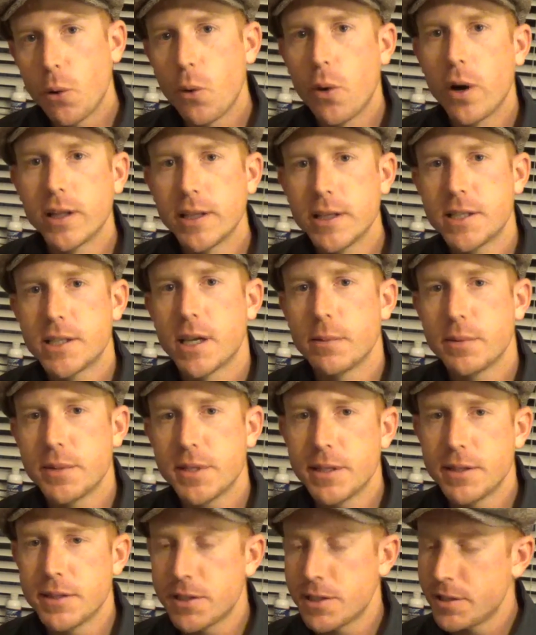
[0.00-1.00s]
oily
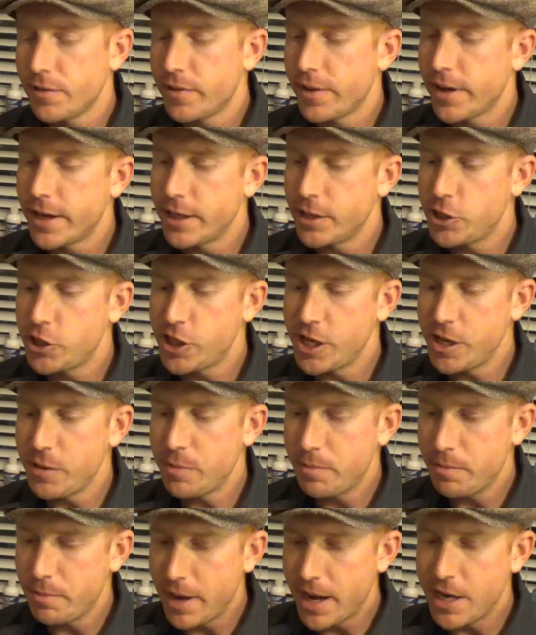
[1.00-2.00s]
substance that
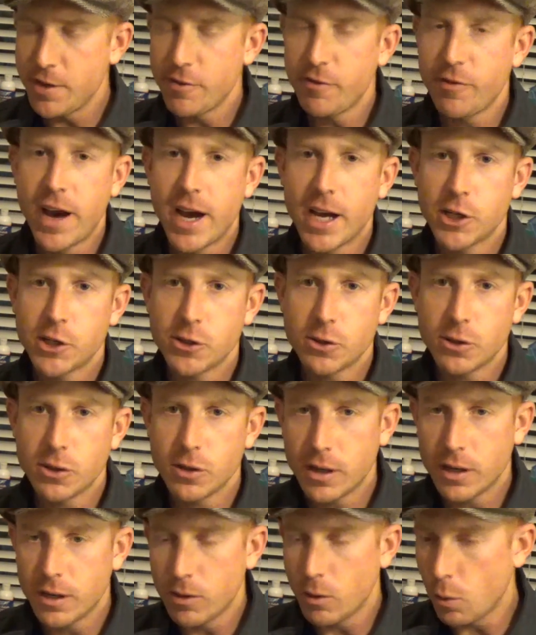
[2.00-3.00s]
sheep manufacture